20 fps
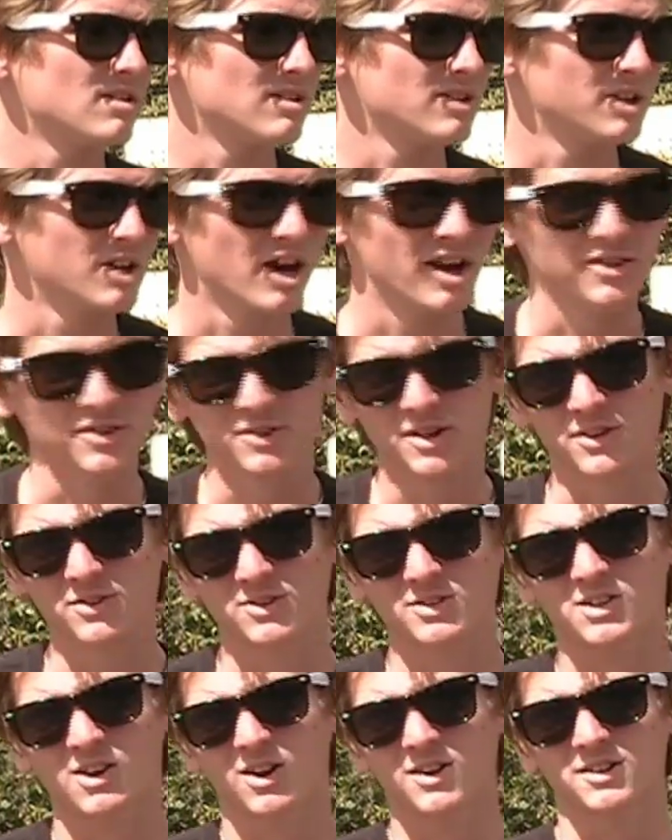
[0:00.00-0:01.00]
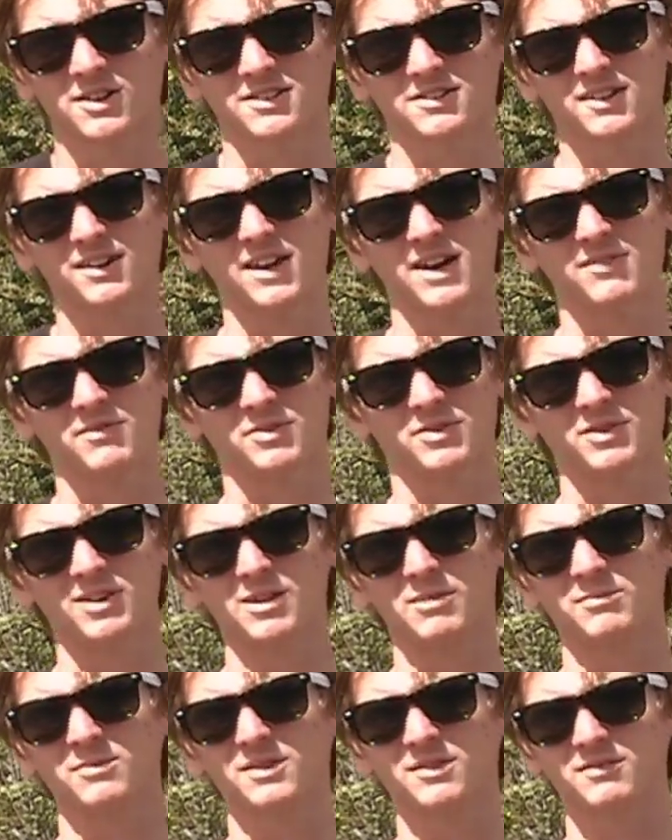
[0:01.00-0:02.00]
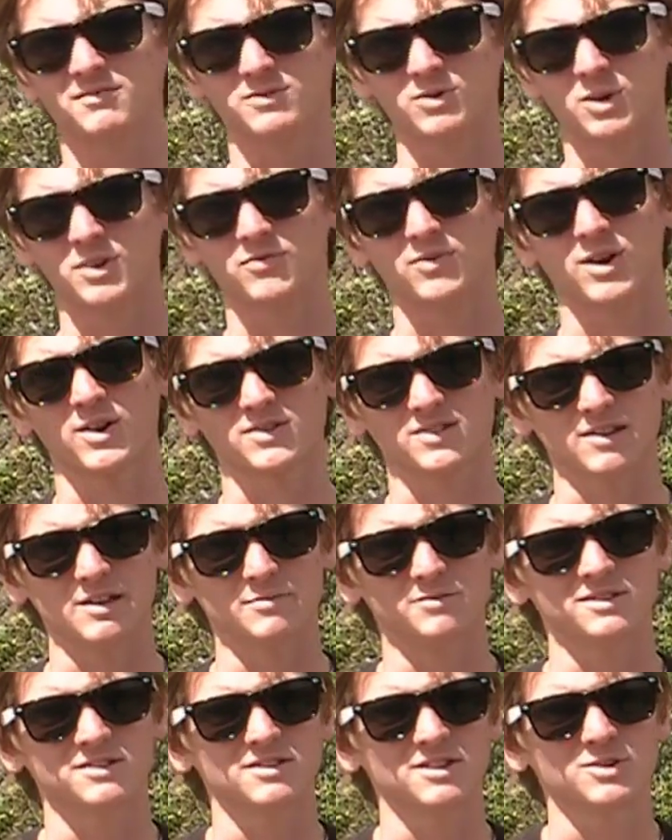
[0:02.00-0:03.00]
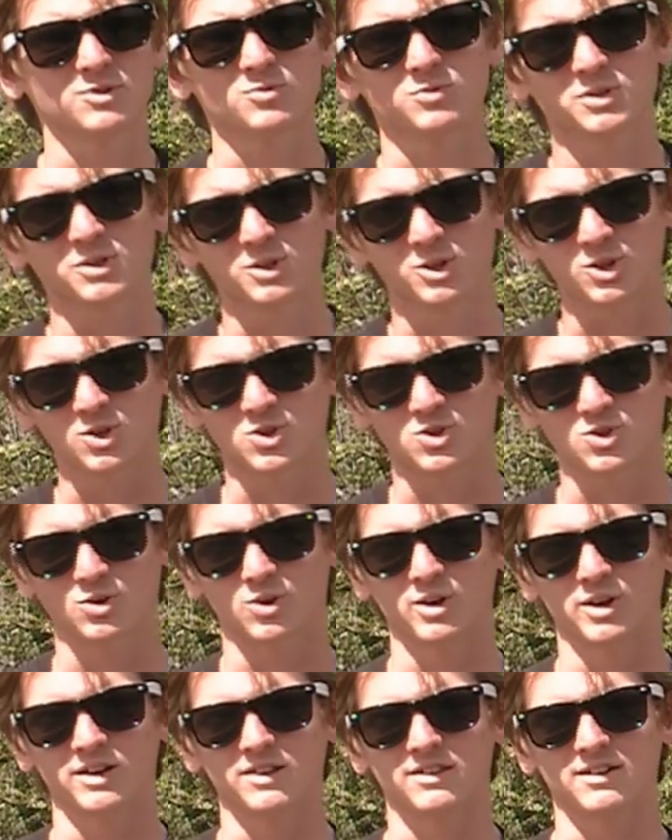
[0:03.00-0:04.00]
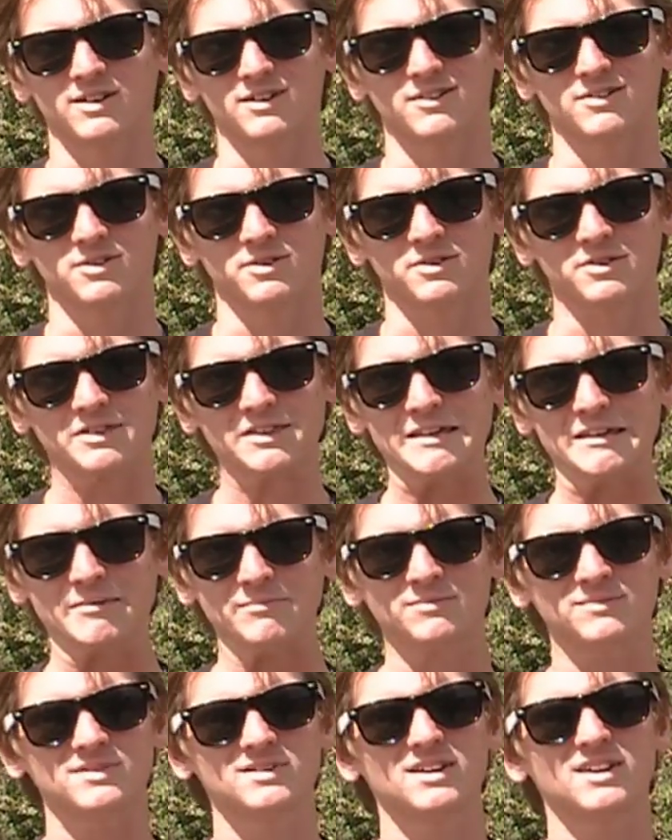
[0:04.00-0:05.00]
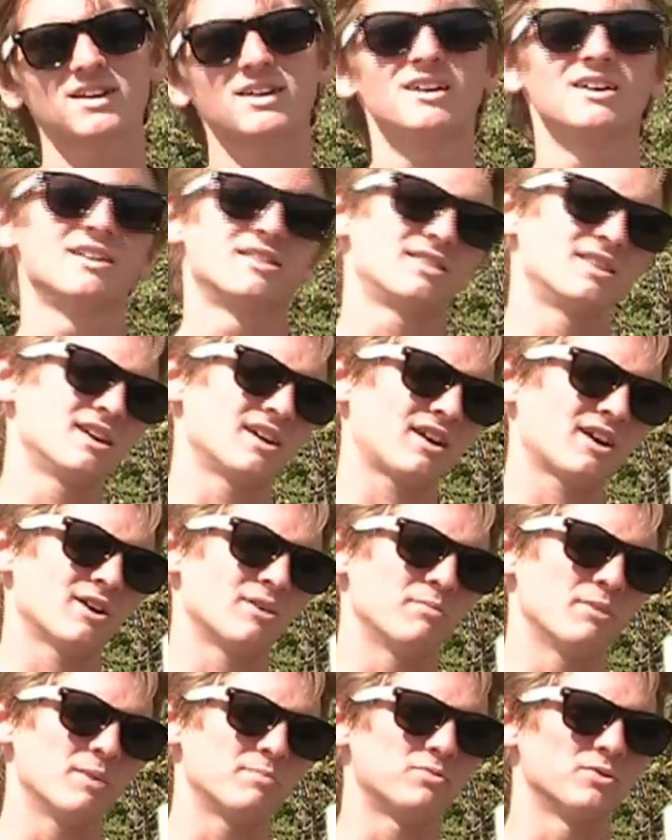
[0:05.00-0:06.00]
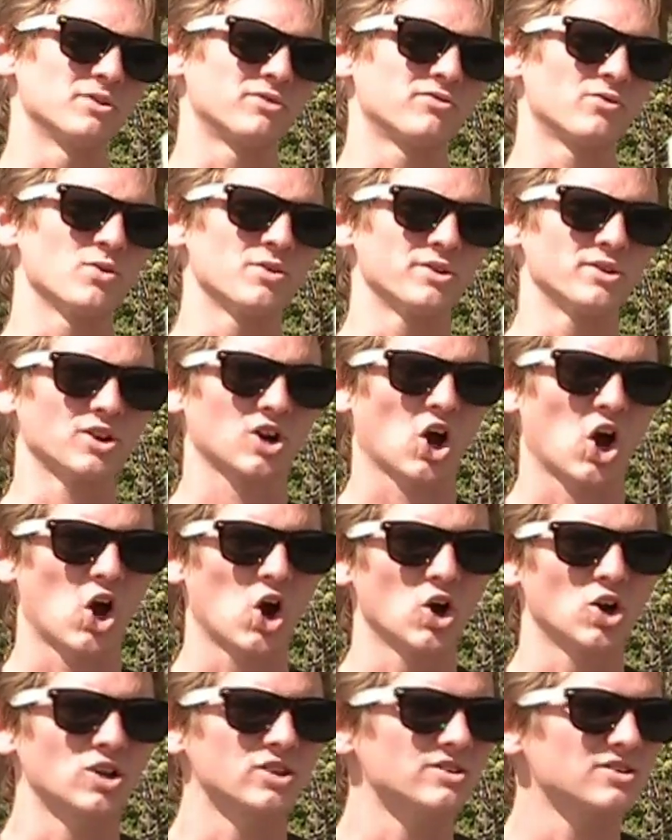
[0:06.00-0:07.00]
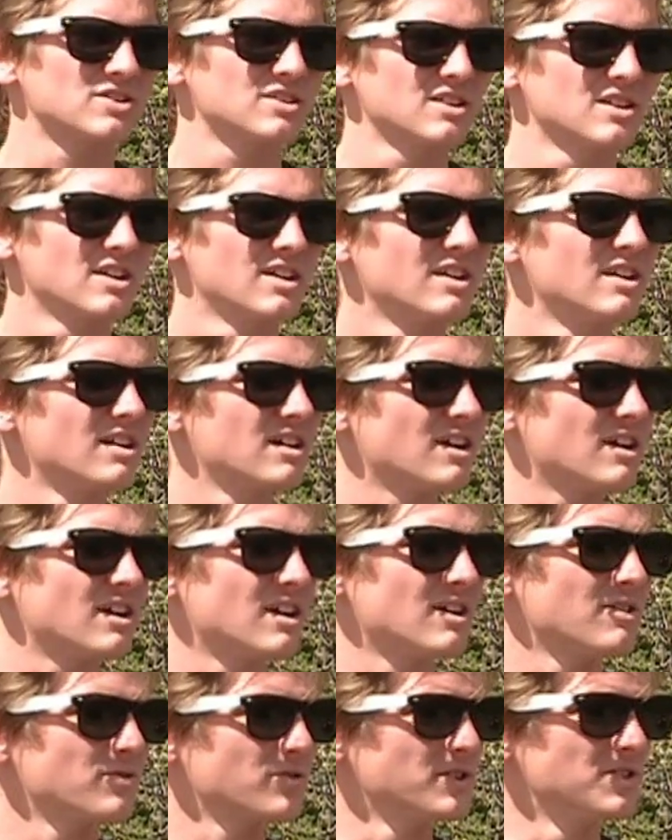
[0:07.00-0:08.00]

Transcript: you know, and, and this car does need to have a theme. The 24 Hours of Lemons does really enjoy their the themes they come up with for their cars. Uh, for